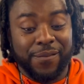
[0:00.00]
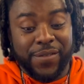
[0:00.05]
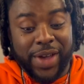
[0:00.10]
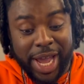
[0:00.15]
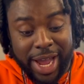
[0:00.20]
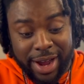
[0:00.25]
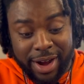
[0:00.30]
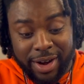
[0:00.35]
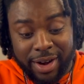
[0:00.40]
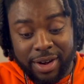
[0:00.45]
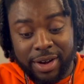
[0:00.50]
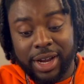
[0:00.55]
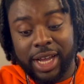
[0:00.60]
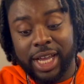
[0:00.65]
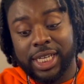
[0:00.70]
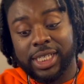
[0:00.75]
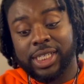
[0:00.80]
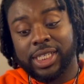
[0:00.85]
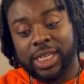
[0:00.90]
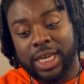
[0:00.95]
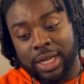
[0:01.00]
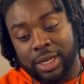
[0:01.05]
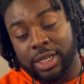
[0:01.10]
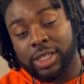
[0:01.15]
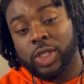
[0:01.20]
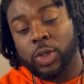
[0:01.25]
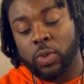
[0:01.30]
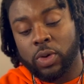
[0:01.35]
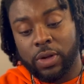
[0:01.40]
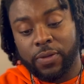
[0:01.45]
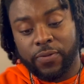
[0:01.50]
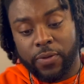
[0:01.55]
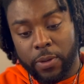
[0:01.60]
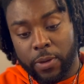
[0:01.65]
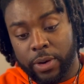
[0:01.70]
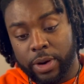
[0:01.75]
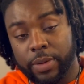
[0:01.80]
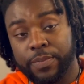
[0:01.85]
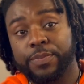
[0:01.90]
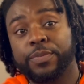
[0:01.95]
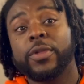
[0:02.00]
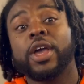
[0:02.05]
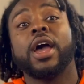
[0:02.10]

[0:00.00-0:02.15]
Fair is 10 to 24.